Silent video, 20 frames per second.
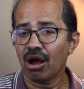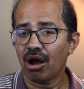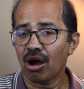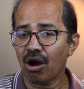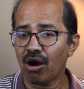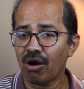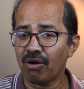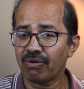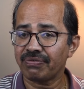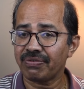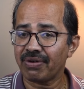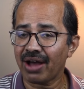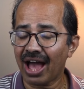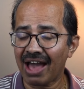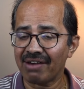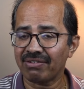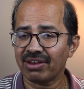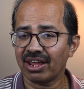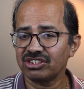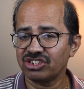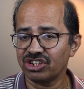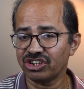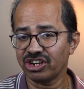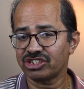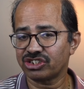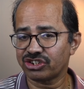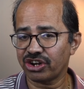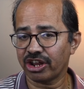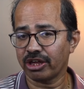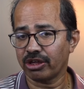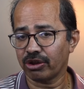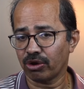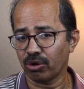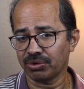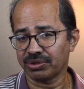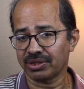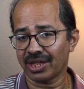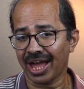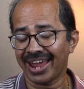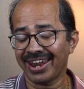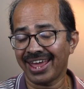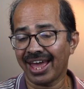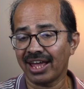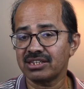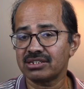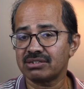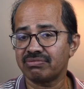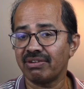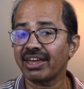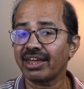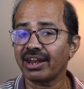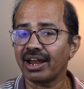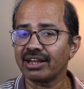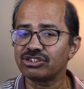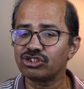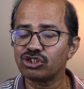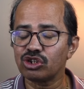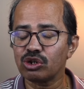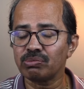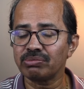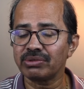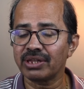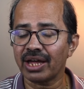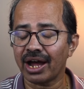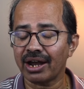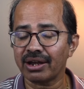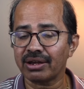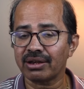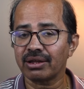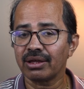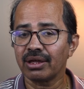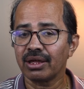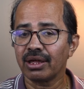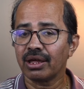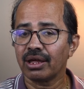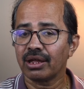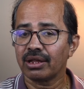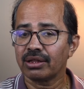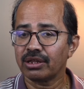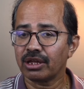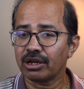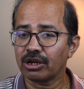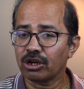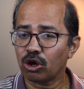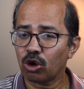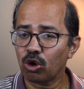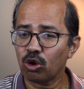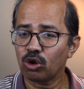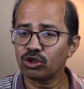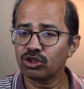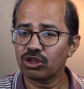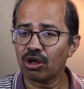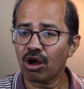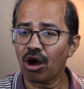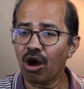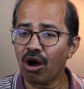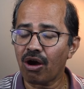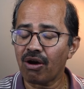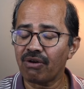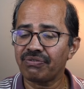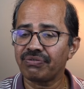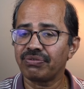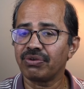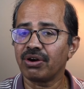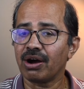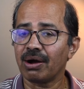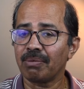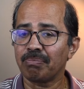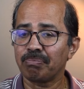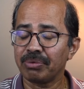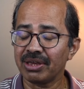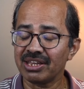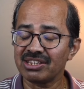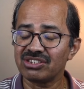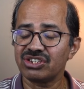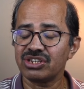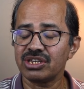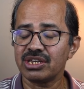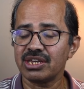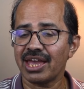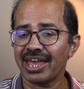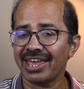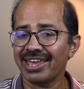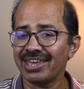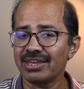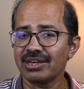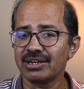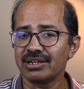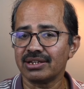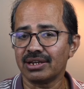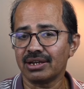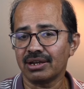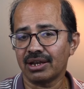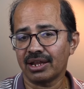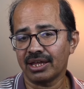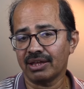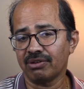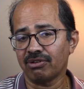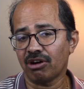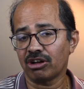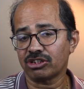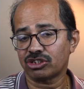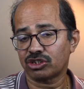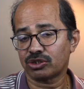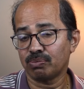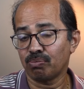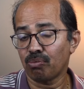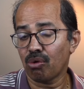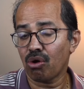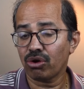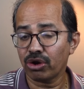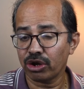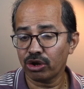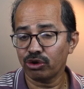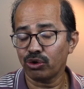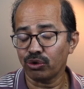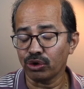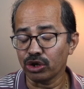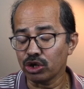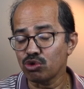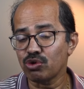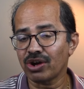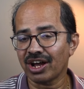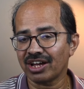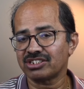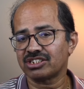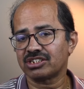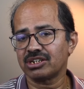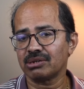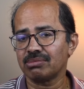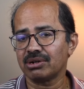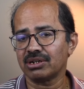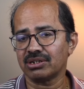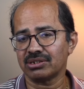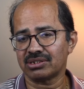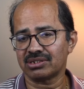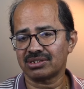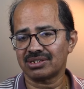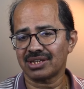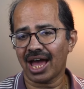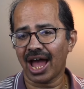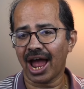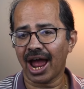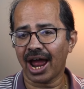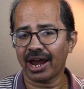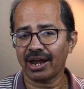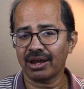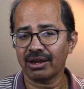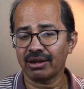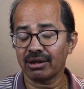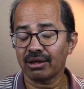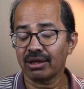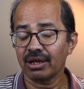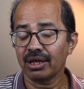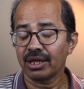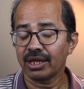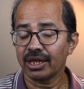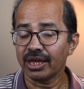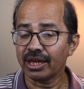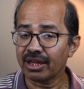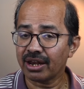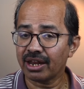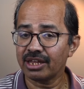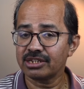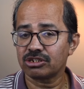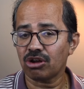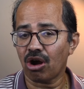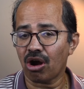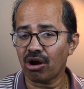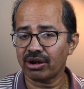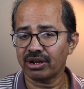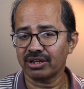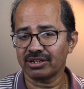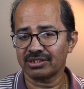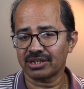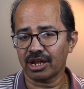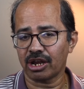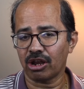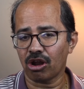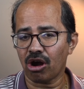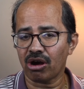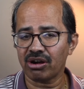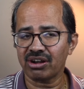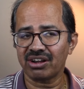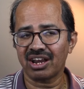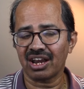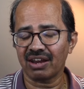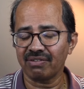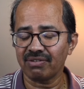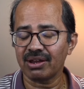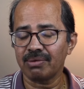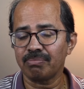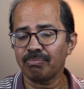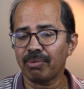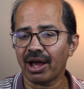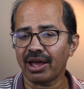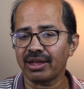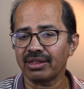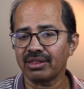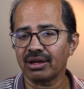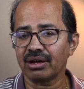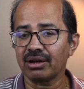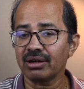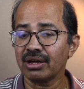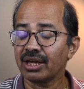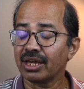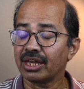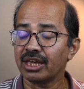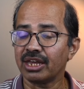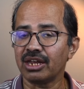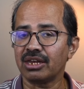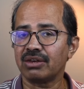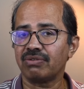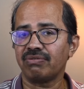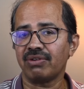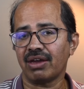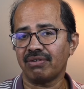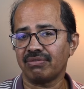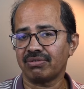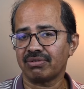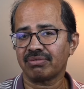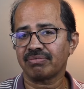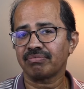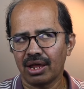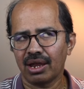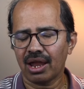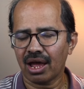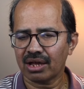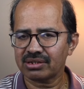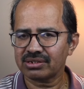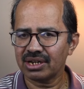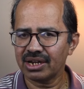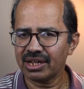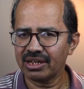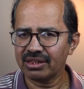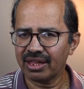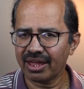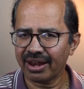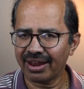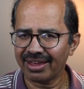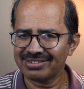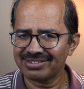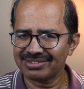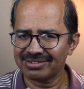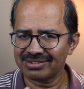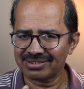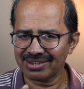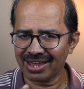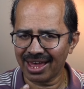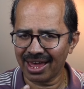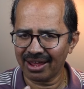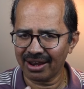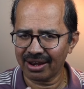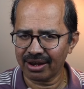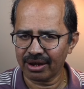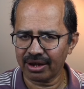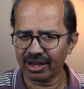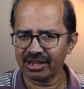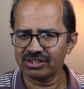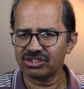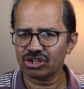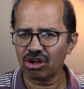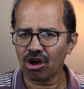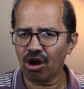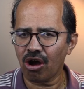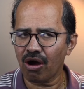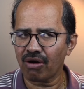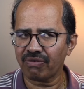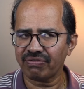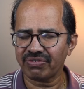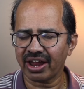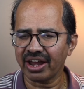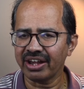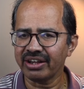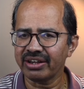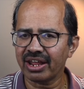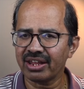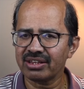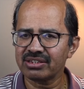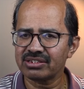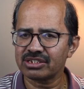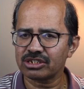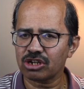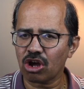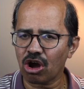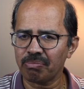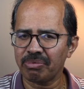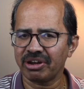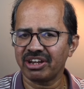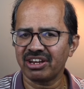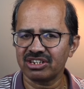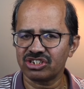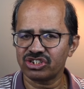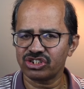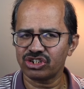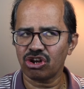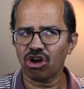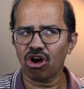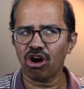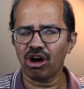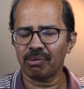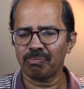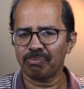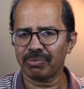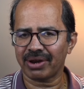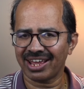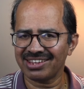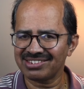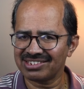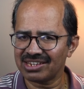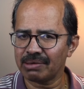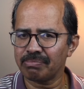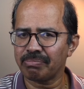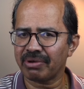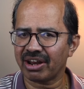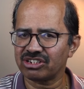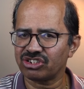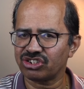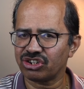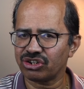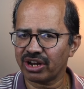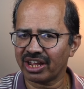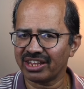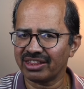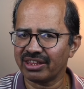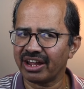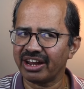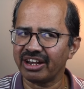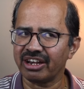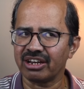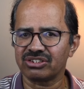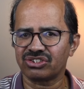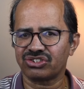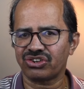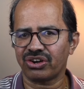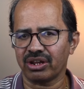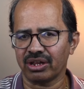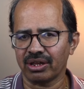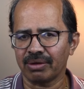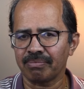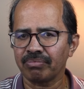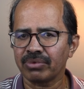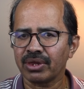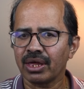of average industry growth, and hence we can assume that the growth of PGEL was more due to new customers and increased orders and not driven by the heat wave. Lastly, there is a risk of intense competition or pricing pressure in the industry.